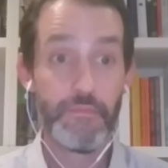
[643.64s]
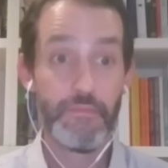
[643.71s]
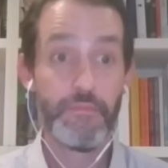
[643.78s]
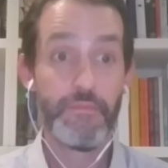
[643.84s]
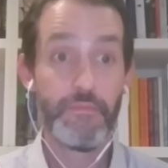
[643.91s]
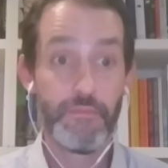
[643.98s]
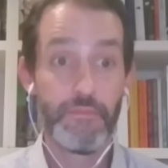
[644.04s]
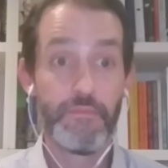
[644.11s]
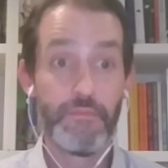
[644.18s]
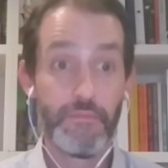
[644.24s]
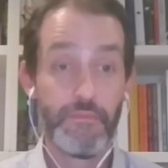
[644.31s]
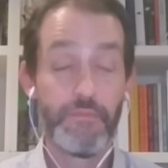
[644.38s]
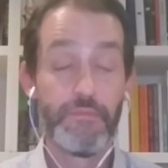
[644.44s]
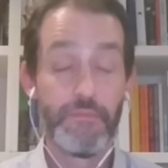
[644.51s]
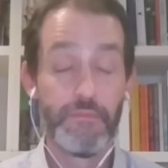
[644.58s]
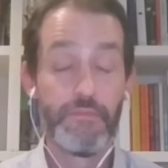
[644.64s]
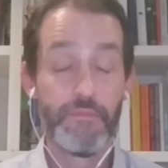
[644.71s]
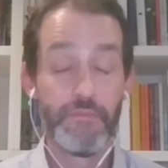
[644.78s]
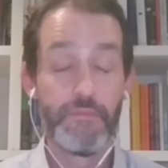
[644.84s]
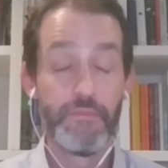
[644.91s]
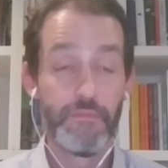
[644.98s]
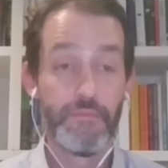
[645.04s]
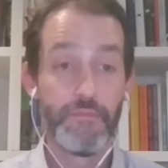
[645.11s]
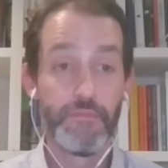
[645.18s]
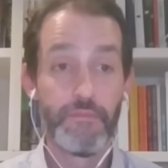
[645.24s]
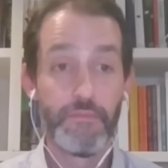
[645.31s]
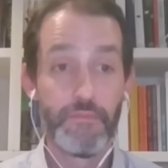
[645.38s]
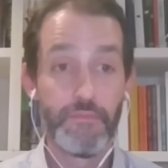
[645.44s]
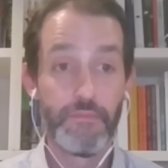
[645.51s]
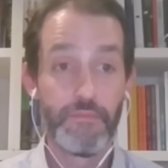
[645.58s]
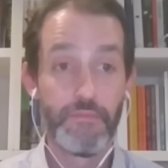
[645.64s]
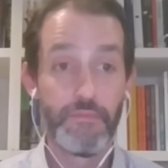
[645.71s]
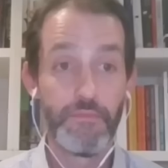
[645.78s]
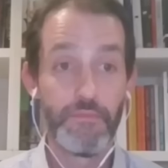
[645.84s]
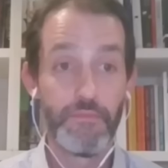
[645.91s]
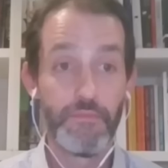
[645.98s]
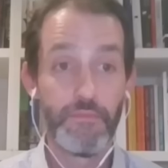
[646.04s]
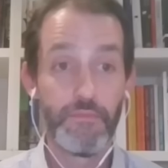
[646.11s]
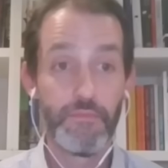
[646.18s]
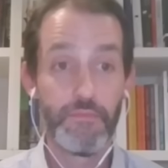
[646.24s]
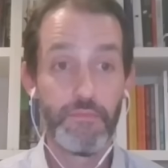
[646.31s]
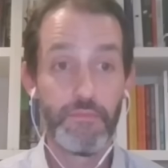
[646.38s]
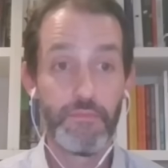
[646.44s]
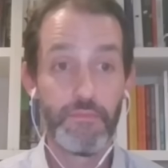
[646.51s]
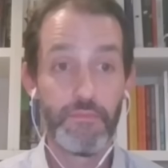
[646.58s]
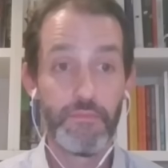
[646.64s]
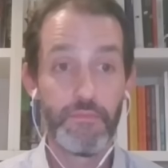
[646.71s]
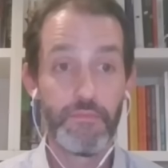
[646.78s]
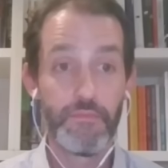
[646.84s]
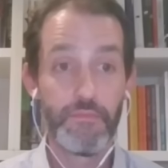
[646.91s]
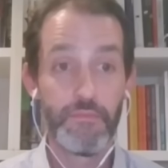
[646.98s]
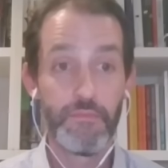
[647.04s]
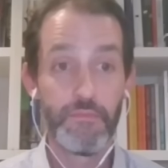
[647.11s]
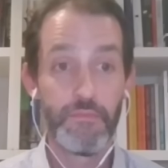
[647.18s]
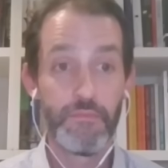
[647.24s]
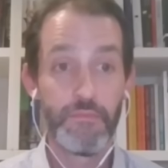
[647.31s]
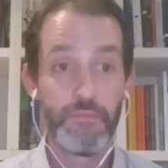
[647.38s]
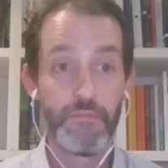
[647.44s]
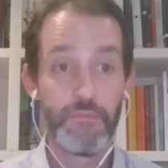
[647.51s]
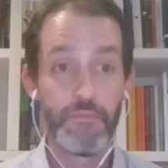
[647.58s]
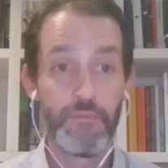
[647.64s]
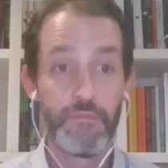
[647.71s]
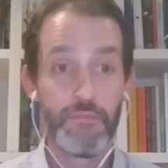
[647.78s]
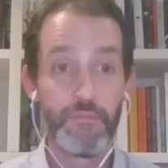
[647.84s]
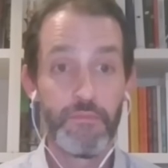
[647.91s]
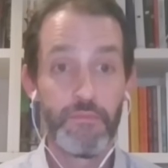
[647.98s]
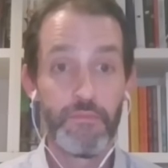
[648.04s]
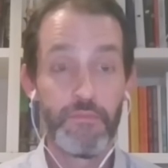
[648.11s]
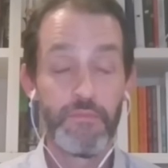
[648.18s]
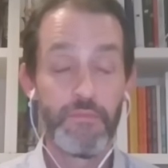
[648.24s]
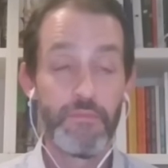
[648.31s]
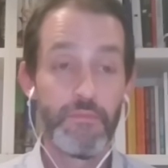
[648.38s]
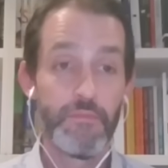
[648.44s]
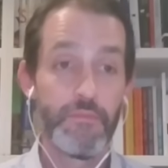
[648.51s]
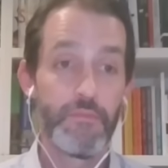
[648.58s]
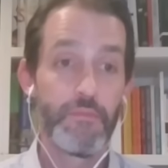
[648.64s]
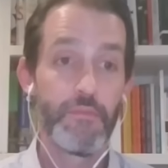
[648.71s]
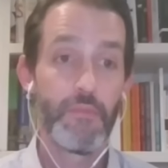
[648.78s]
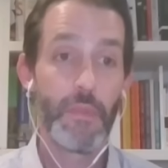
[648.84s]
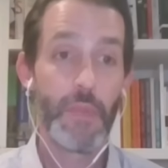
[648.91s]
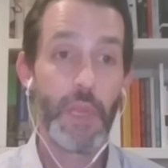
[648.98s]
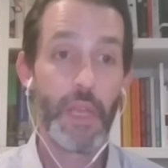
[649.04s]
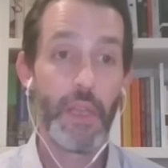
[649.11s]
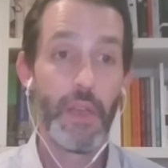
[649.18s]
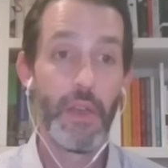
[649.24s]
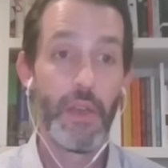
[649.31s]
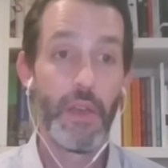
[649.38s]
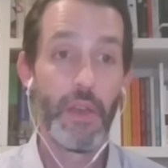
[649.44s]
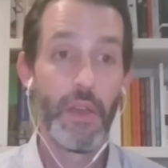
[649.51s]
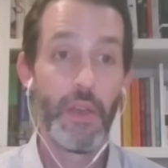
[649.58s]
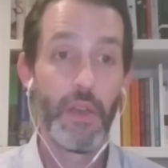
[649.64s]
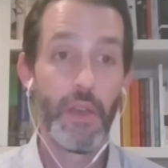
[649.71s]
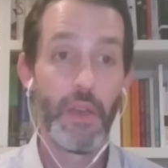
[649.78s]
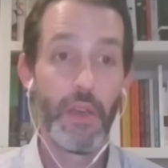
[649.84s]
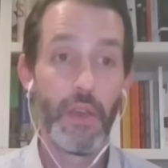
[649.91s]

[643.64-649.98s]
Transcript: (not speaking)